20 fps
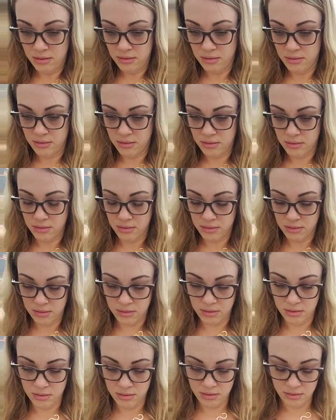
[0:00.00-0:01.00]

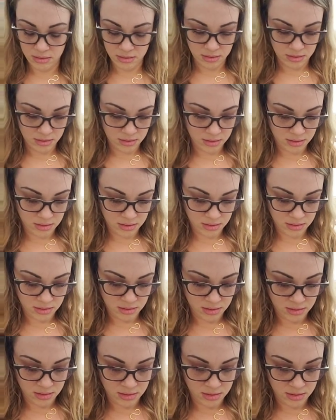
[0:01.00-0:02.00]

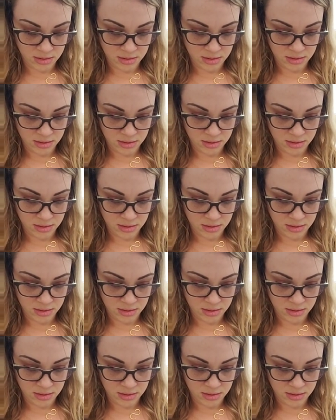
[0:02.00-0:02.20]
(silence)